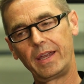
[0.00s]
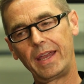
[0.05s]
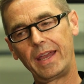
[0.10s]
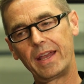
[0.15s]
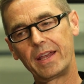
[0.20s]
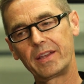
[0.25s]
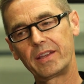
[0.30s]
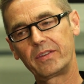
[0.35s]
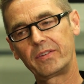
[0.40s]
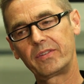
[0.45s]

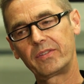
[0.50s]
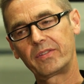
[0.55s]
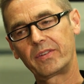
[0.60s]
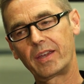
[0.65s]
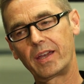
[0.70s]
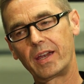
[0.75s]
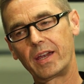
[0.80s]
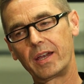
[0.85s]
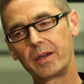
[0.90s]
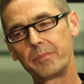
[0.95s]
as
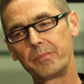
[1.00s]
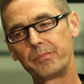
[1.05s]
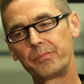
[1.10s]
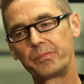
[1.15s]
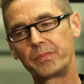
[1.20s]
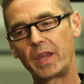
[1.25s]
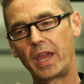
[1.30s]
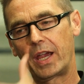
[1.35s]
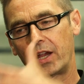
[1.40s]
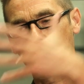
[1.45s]
a
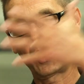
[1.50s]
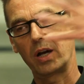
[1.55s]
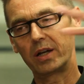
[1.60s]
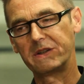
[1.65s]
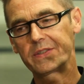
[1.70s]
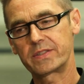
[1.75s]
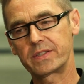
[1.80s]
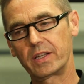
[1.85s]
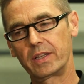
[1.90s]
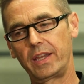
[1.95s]

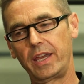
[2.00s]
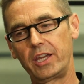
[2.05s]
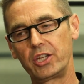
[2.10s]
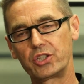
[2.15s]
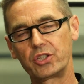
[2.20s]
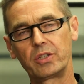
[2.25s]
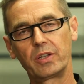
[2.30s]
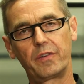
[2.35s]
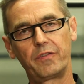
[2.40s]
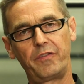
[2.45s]
constellation